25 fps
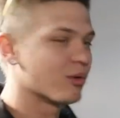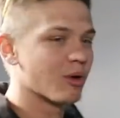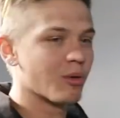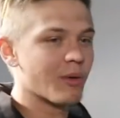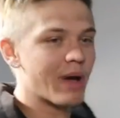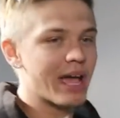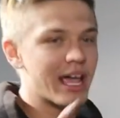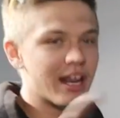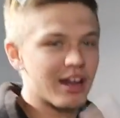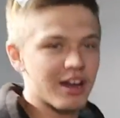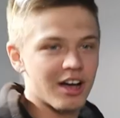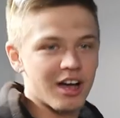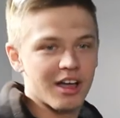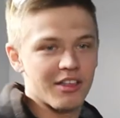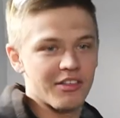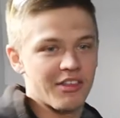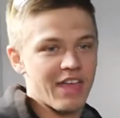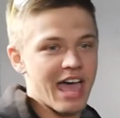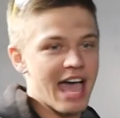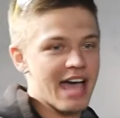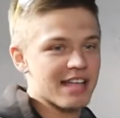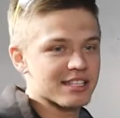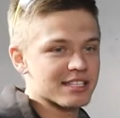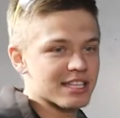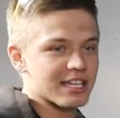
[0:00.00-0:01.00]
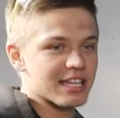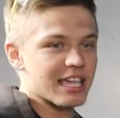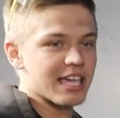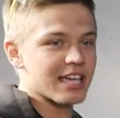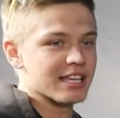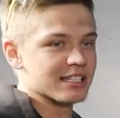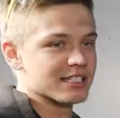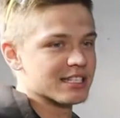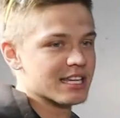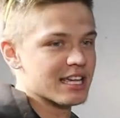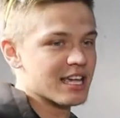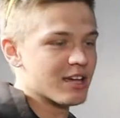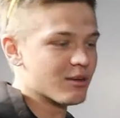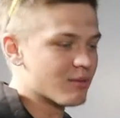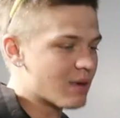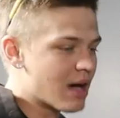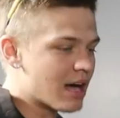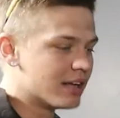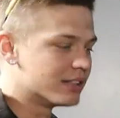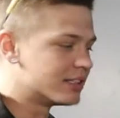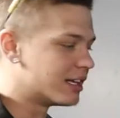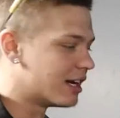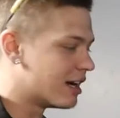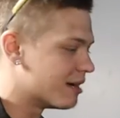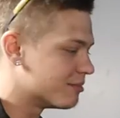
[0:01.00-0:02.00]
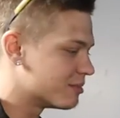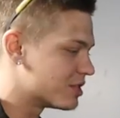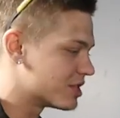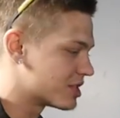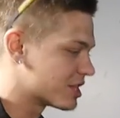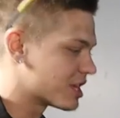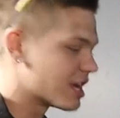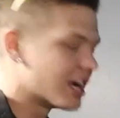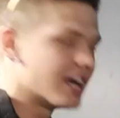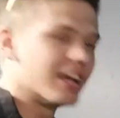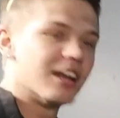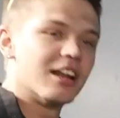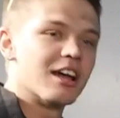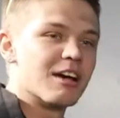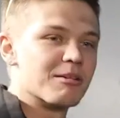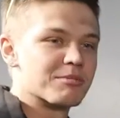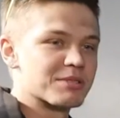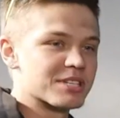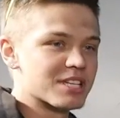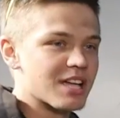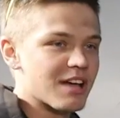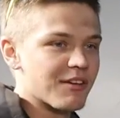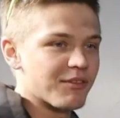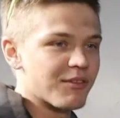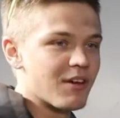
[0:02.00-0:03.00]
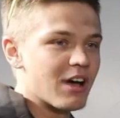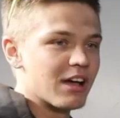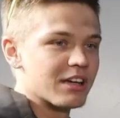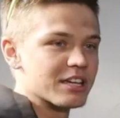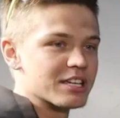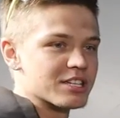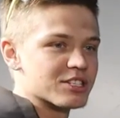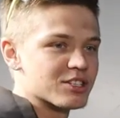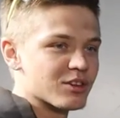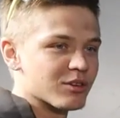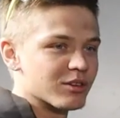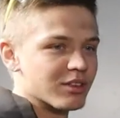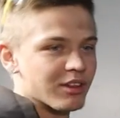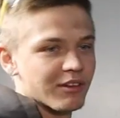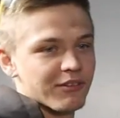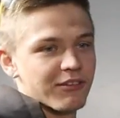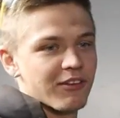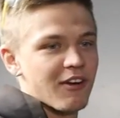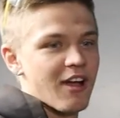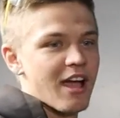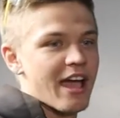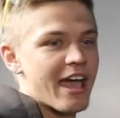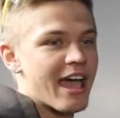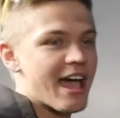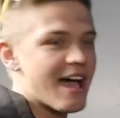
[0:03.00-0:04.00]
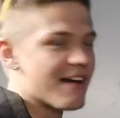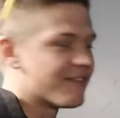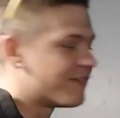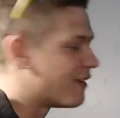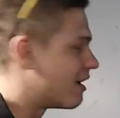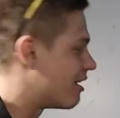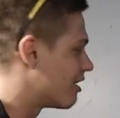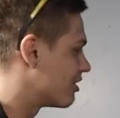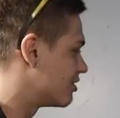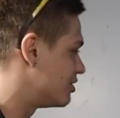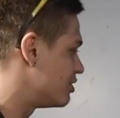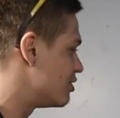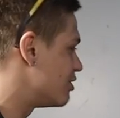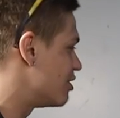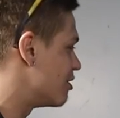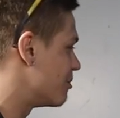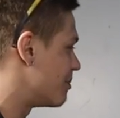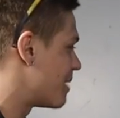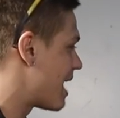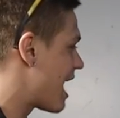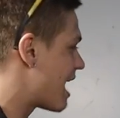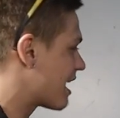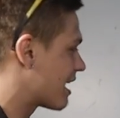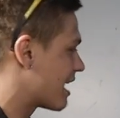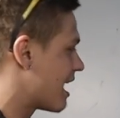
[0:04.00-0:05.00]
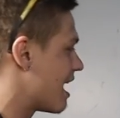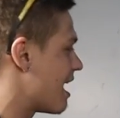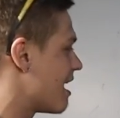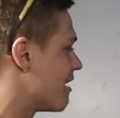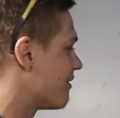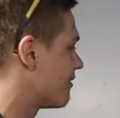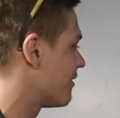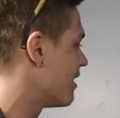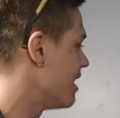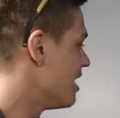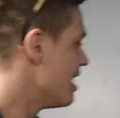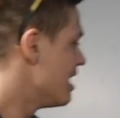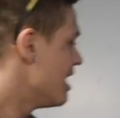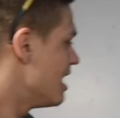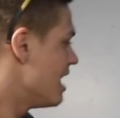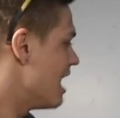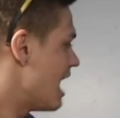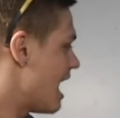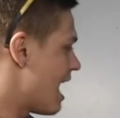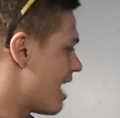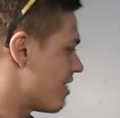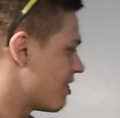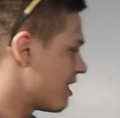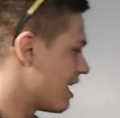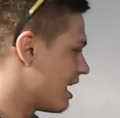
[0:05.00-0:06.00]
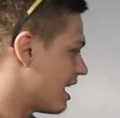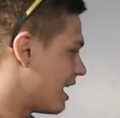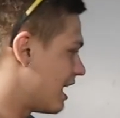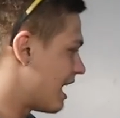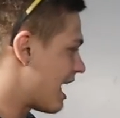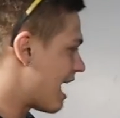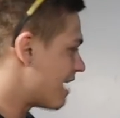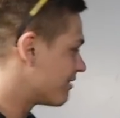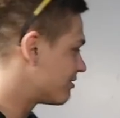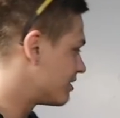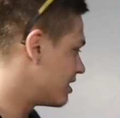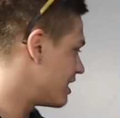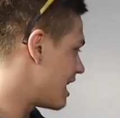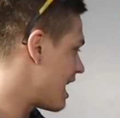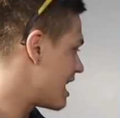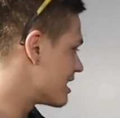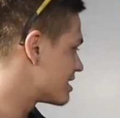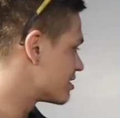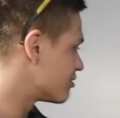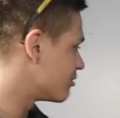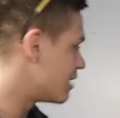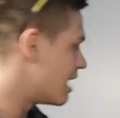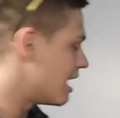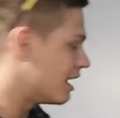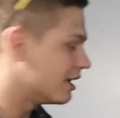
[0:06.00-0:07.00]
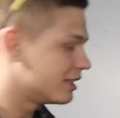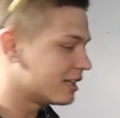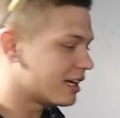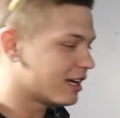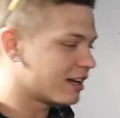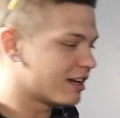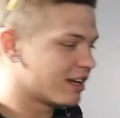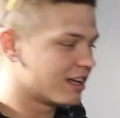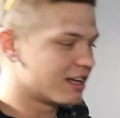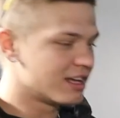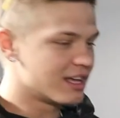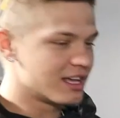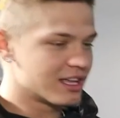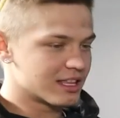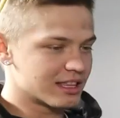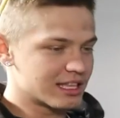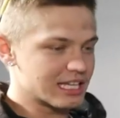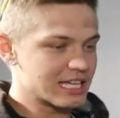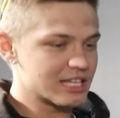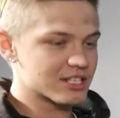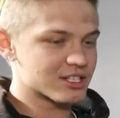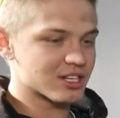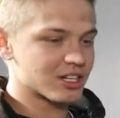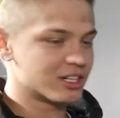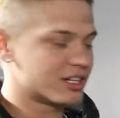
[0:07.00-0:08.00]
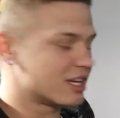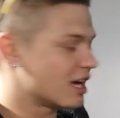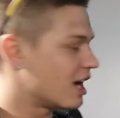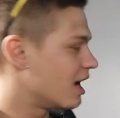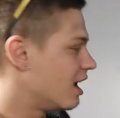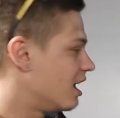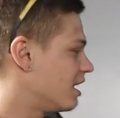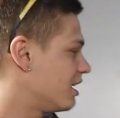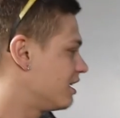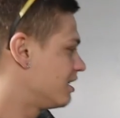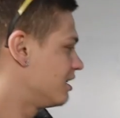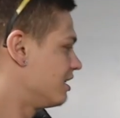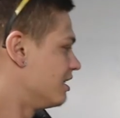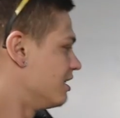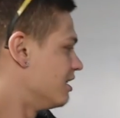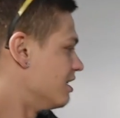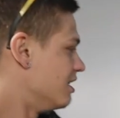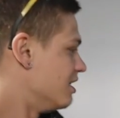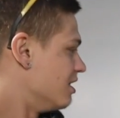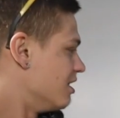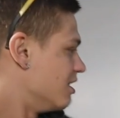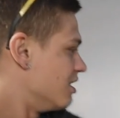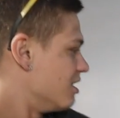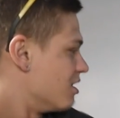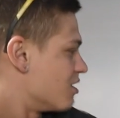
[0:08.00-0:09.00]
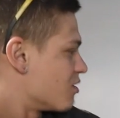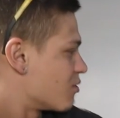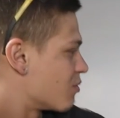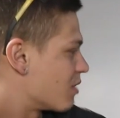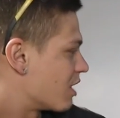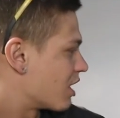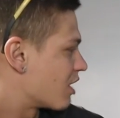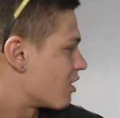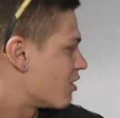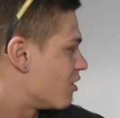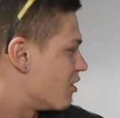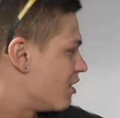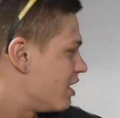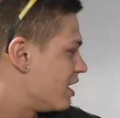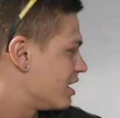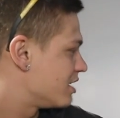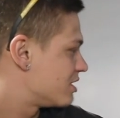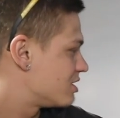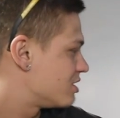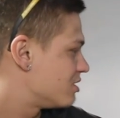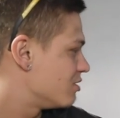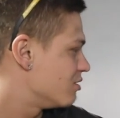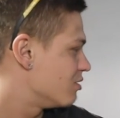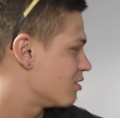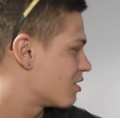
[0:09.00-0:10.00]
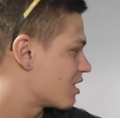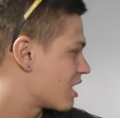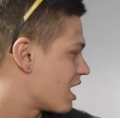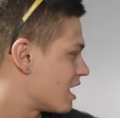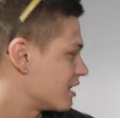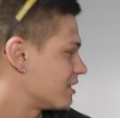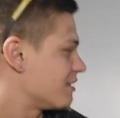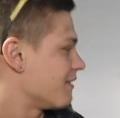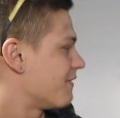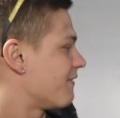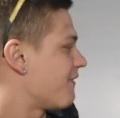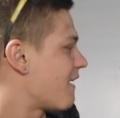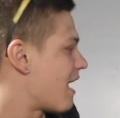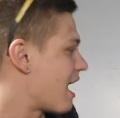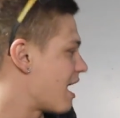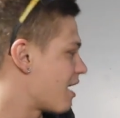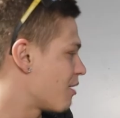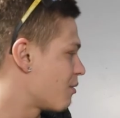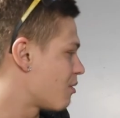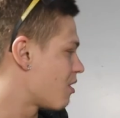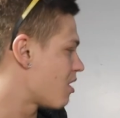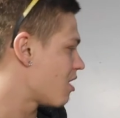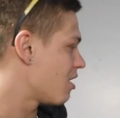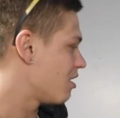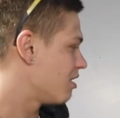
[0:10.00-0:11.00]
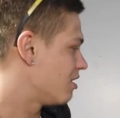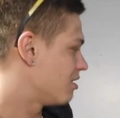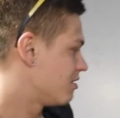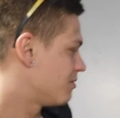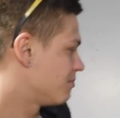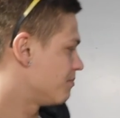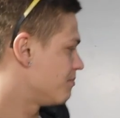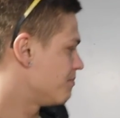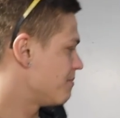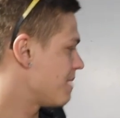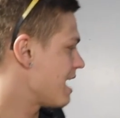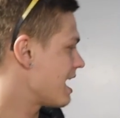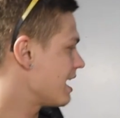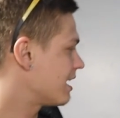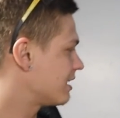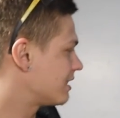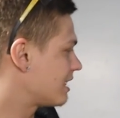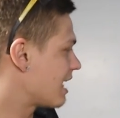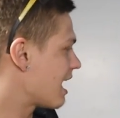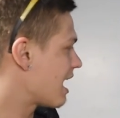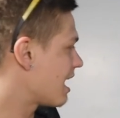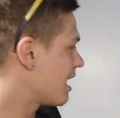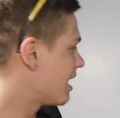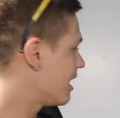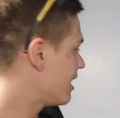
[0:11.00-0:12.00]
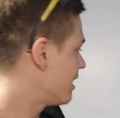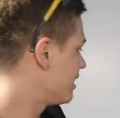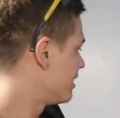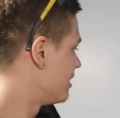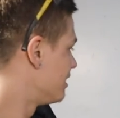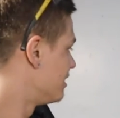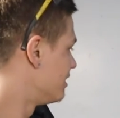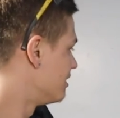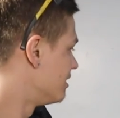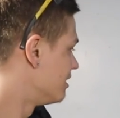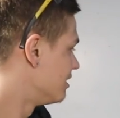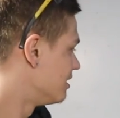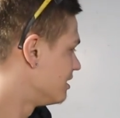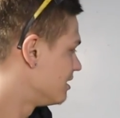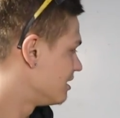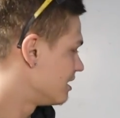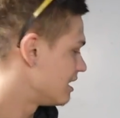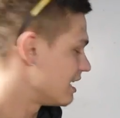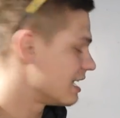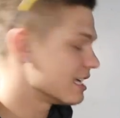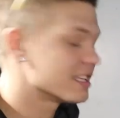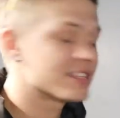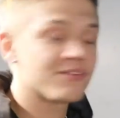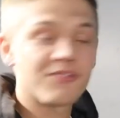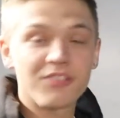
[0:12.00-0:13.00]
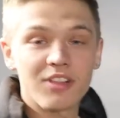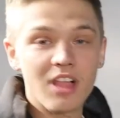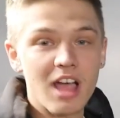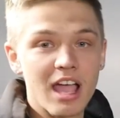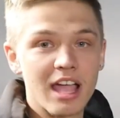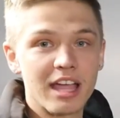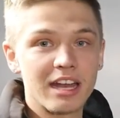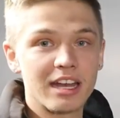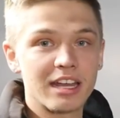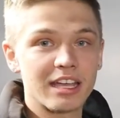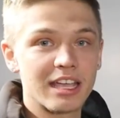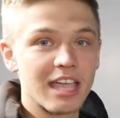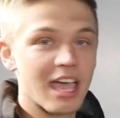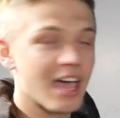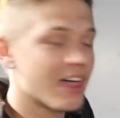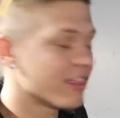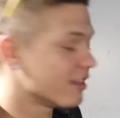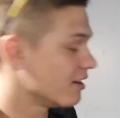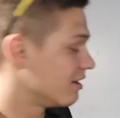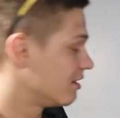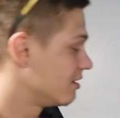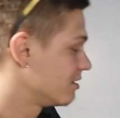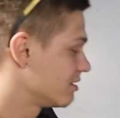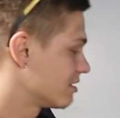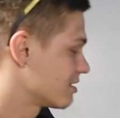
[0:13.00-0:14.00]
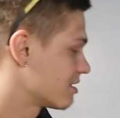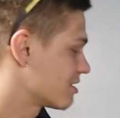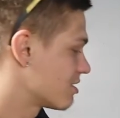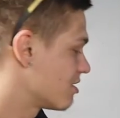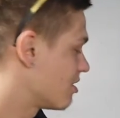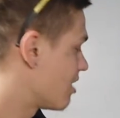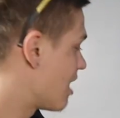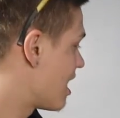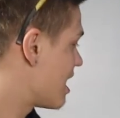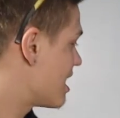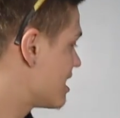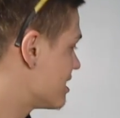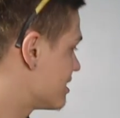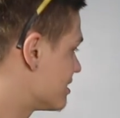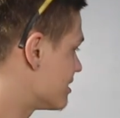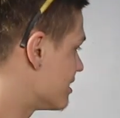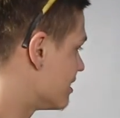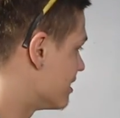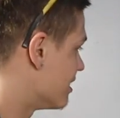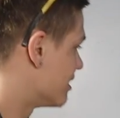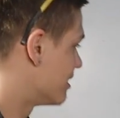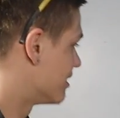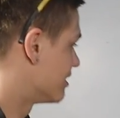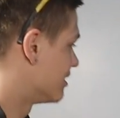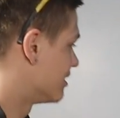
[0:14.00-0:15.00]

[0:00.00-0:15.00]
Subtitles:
We're waiting on that to get TIG welded. I'm just cutting up stuff while he's doing the front half. I'll do the back half. And then after that's welded, these are done. We're going to cut the firewall, make that. It's flying together. It's crazy.